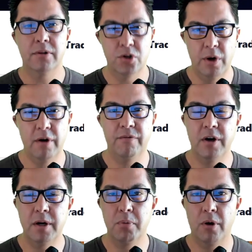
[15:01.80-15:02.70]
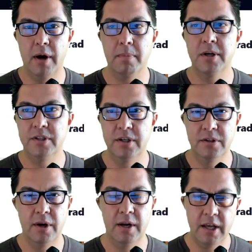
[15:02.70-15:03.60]
the Trader Funding Program because he's
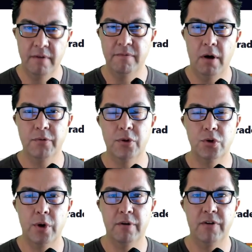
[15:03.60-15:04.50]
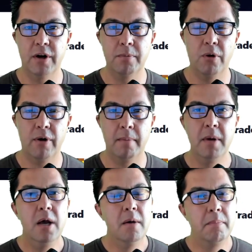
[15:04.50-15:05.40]
going to get involved with the Trader Funding Program.
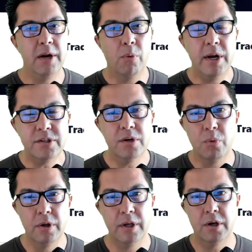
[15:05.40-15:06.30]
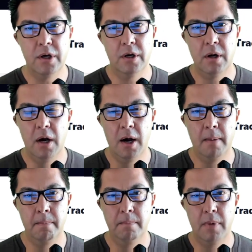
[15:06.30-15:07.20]
But he raised a really good
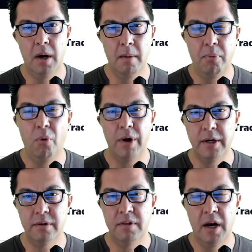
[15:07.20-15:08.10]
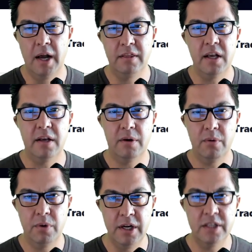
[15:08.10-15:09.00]
point that I think
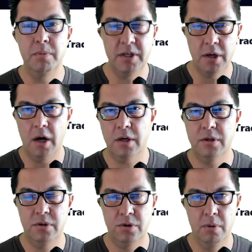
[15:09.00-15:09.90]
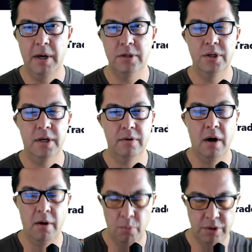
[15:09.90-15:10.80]
needs to be talked to about you
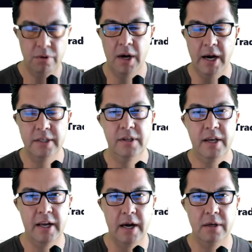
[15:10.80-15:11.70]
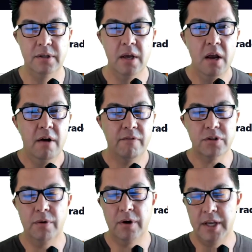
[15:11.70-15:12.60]
with you guys and gals.
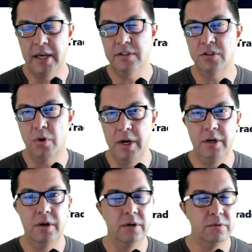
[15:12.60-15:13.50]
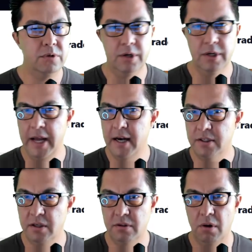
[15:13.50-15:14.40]
First of all, yes, it's great. You can
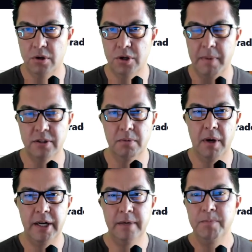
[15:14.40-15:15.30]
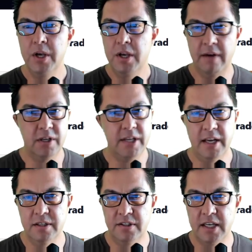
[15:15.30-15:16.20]
access larger amounts of money. You have to take
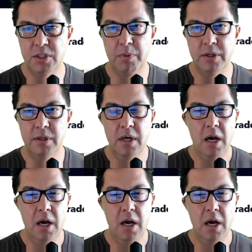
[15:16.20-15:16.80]
an assessment.